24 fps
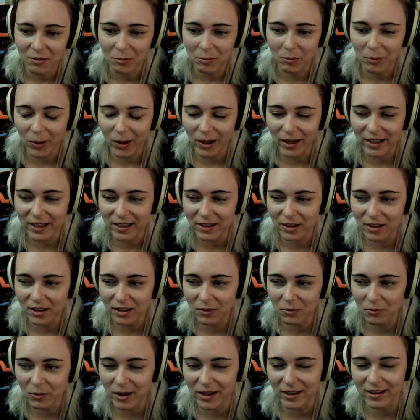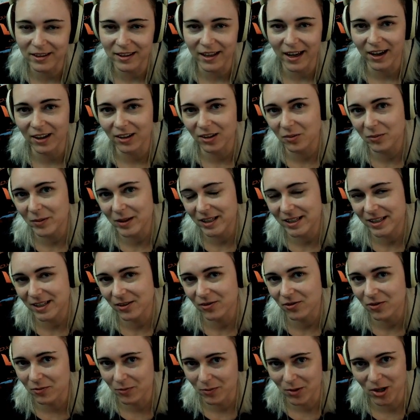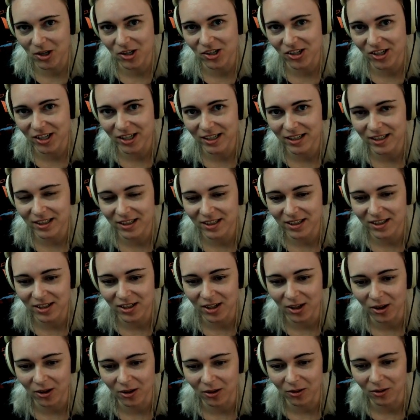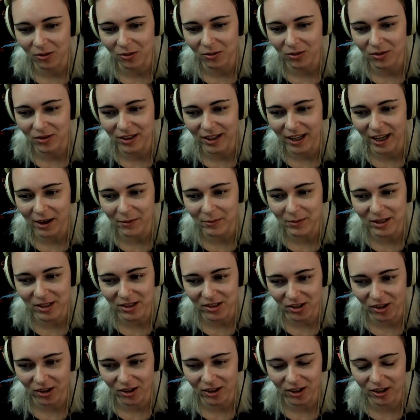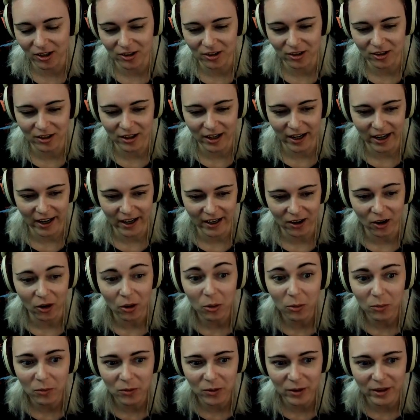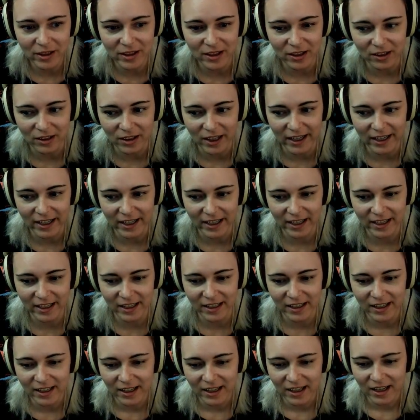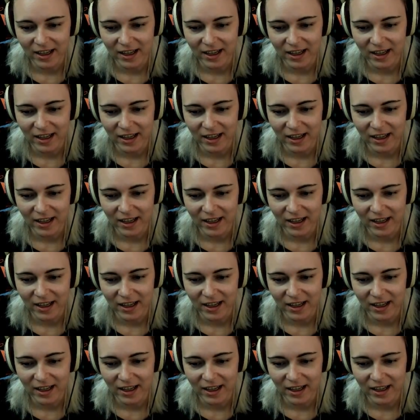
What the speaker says: but with elements of immersion, so the game is darker and hopefully the lighting